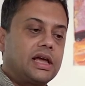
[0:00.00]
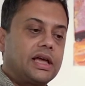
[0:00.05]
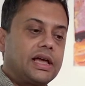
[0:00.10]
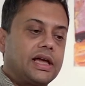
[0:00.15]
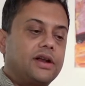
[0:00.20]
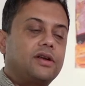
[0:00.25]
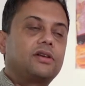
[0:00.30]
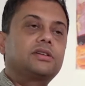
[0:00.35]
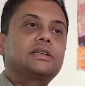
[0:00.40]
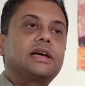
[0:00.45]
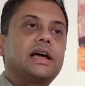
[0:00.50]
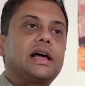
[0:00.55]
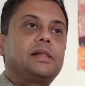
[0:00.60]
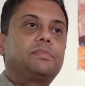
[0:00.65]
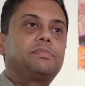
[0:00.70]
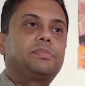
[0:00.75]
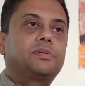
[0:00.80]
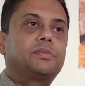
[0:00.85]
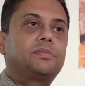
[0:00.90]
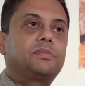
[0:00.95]
cannot
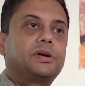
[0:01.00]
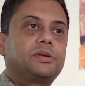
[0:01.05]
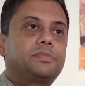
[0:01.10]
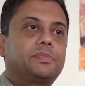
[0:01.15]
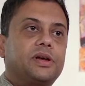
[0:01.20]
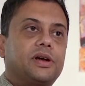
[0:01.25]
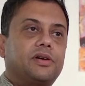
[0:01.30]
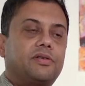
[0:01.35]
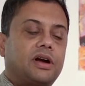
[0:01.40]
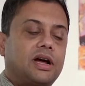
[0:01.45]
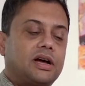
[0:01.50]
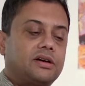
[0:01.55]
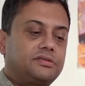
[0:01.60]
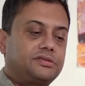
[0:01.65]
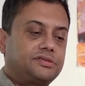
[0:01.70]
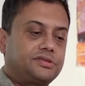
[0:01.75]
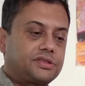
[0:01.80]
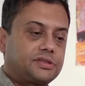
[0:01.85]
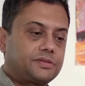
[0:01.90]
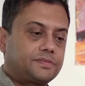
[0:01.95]
help but be
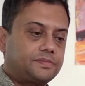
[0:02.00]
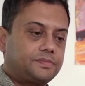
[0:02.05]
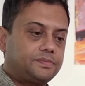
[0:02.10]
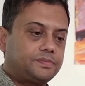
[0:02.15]
aroused.